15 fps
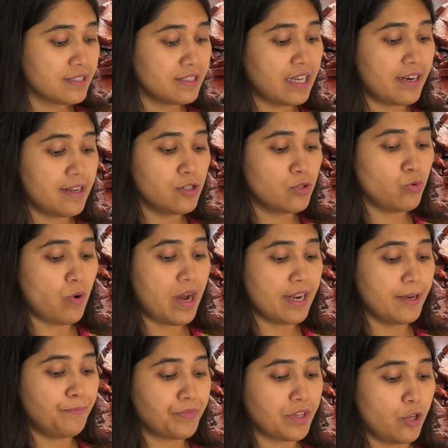There is
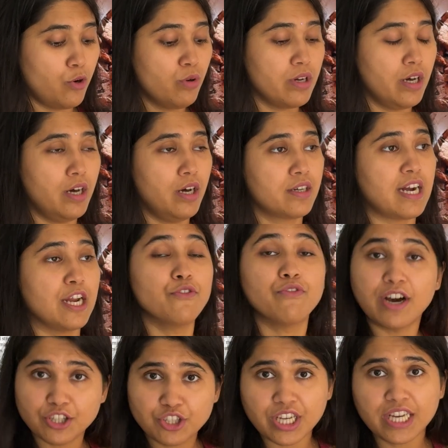one
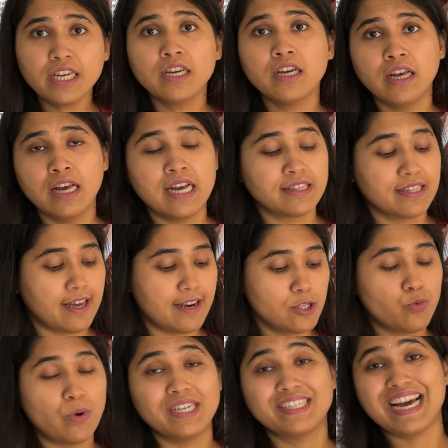converging, there
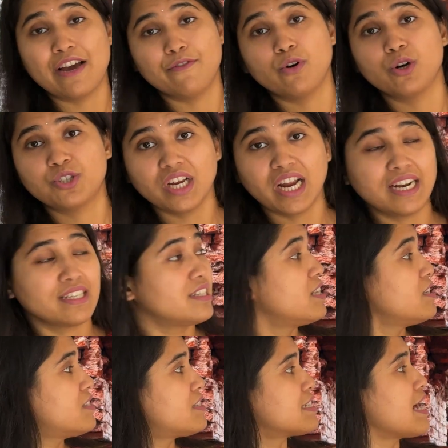is one diverging, and this
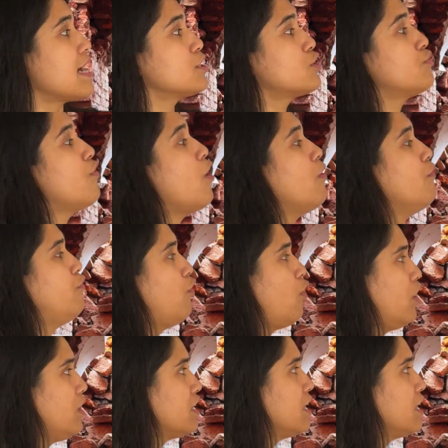is transform fault.